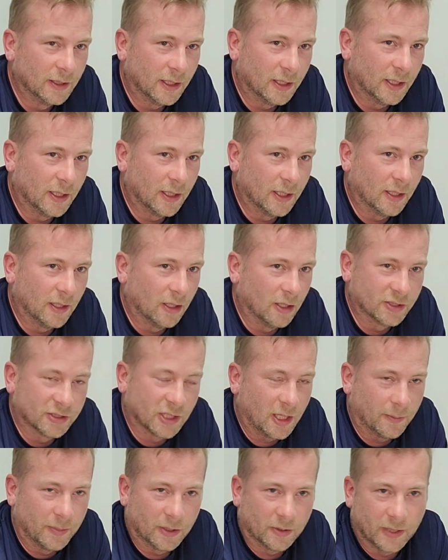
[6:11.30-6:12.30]
I asked a
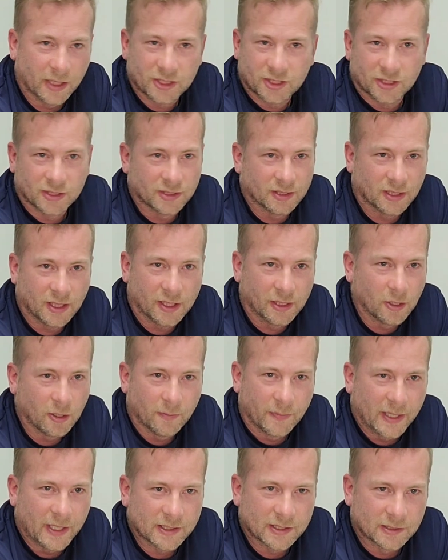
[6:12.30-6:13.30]
couple of questions and they
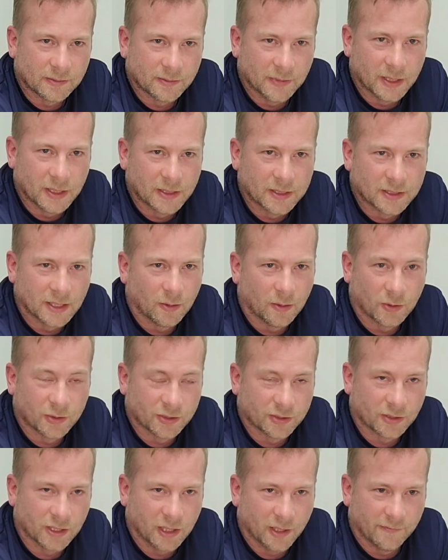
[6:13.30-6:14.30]
got back to me. So it
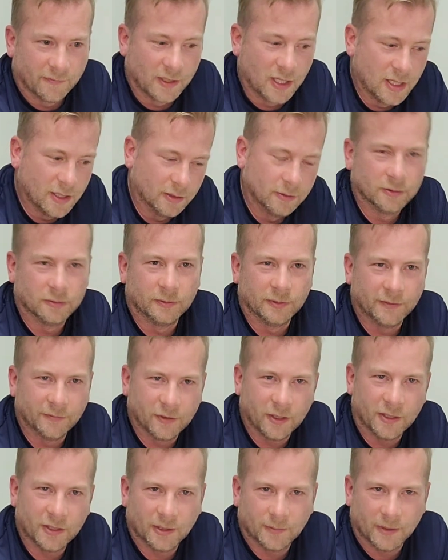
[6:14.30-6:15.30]
wasn't kind of like, oh, we've
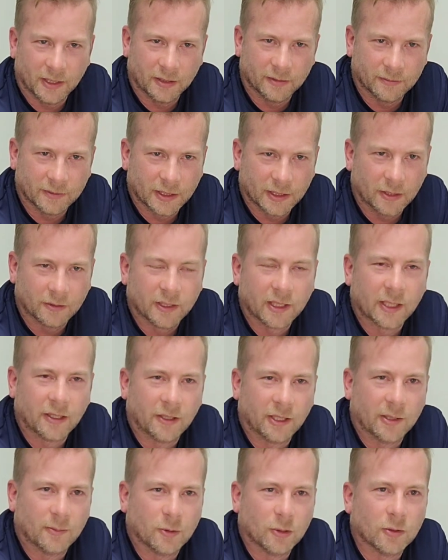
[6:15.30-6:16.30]
got your money, we don't
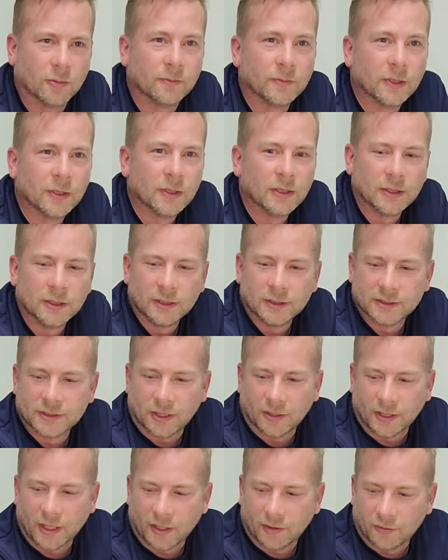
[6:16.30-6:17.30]
care anymore.
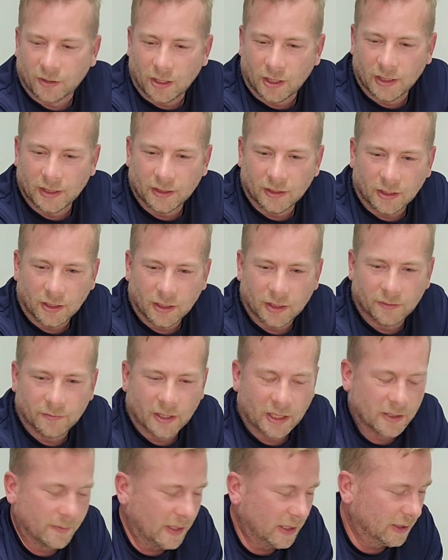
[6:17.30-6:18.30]
So yeah, highly
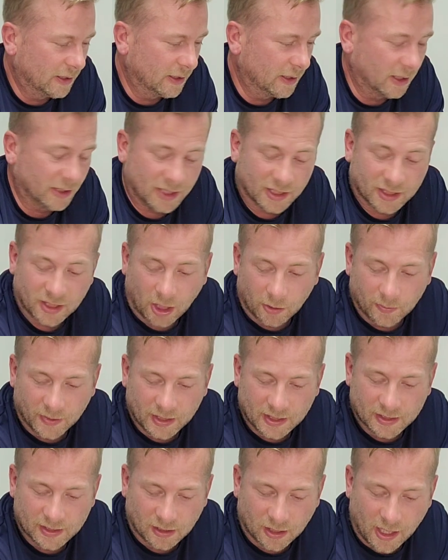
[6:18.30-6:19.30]
recommended. I just hope
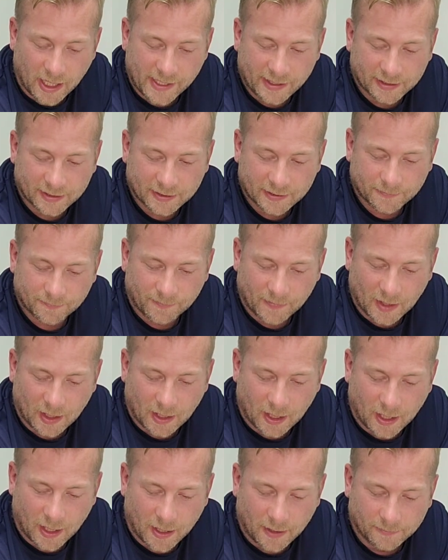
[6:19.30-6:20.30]
these lights
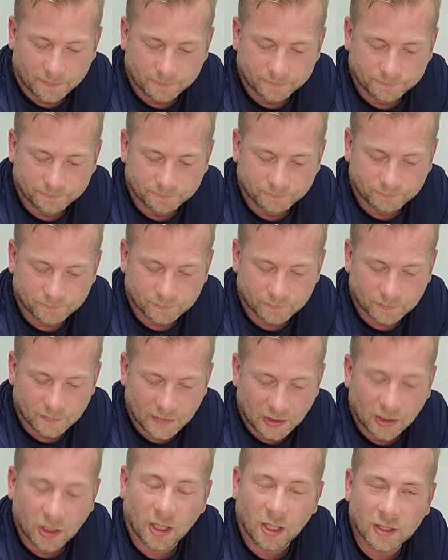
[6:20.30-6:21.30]

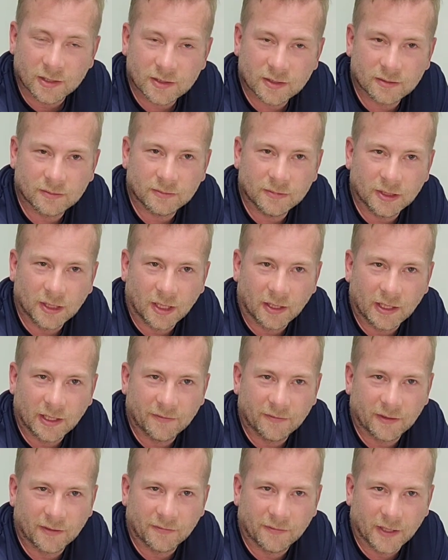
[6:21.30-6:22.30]
last. You know,
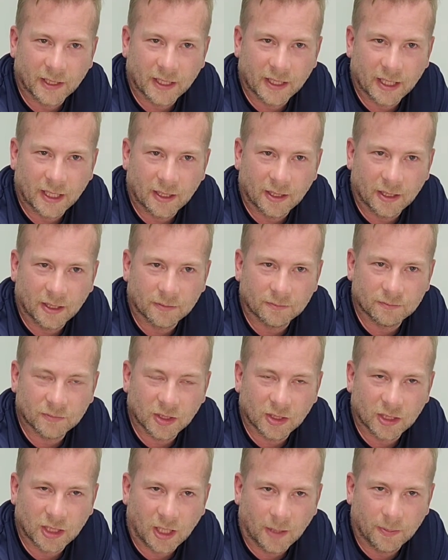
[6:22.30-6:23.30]
even if I get
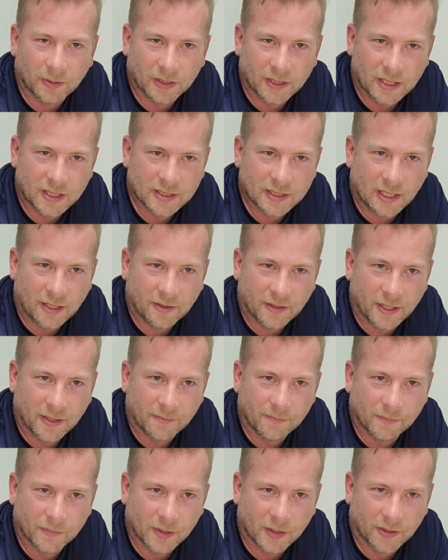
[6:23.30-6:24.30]
a couple of years out of
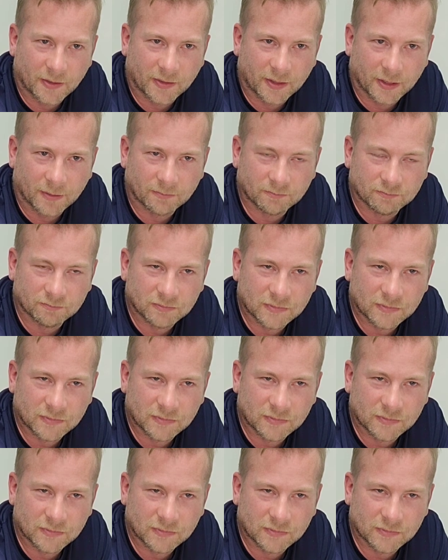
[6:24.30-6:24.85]
them, I think